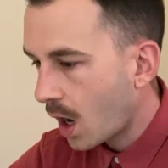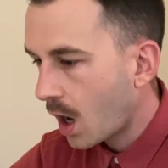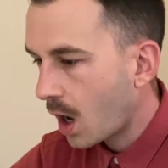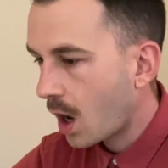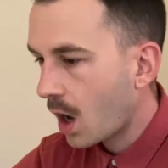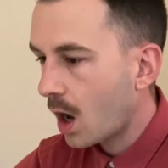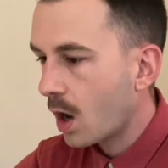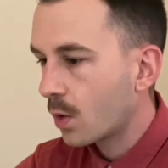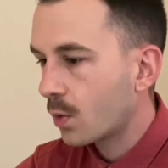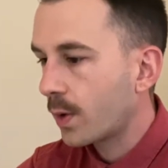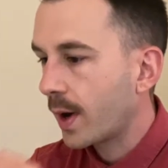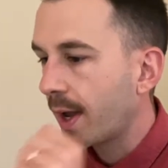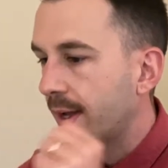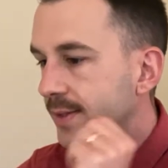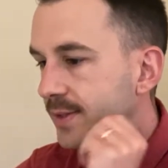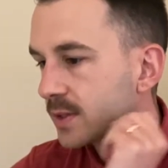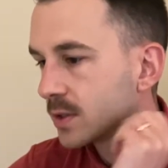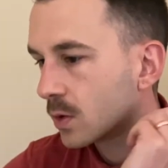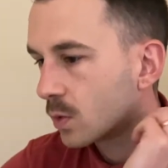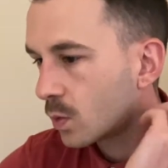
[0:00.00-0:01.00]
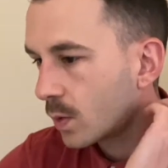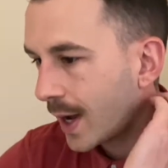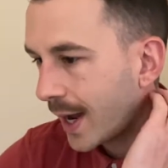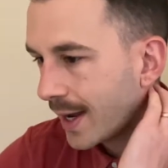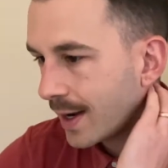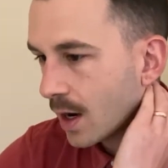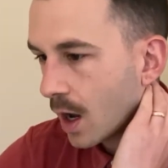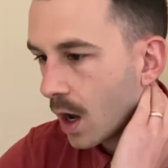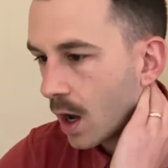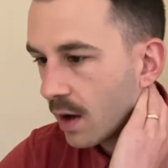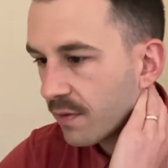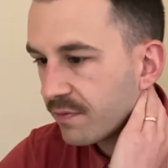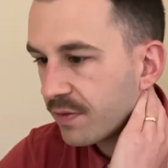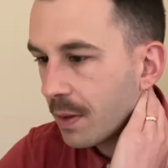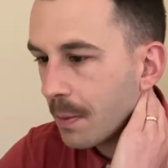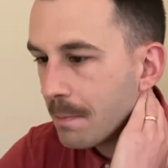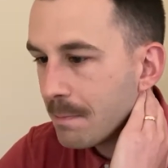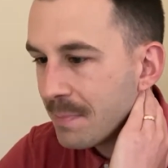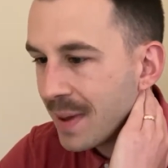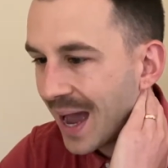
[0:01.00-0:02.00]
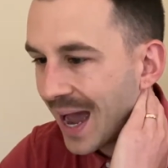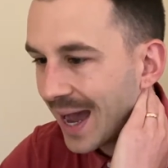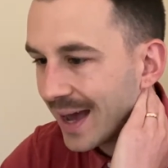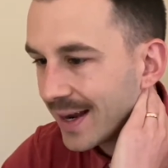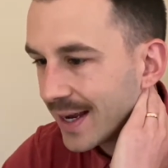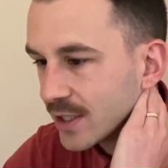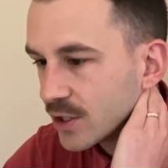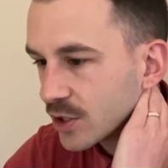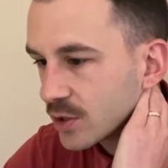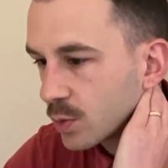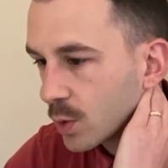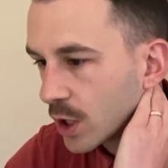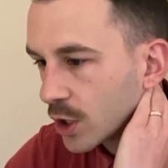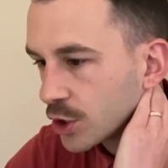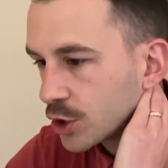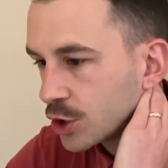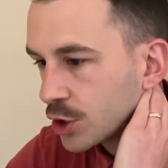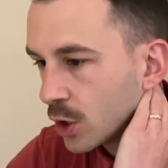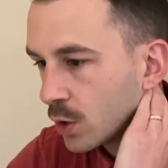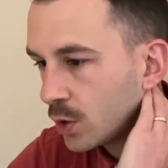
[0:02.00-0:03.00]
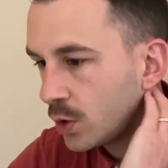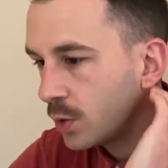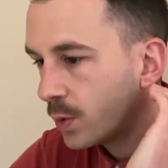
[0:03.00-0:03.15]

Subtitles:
All right, so right off the bat, I just want to show you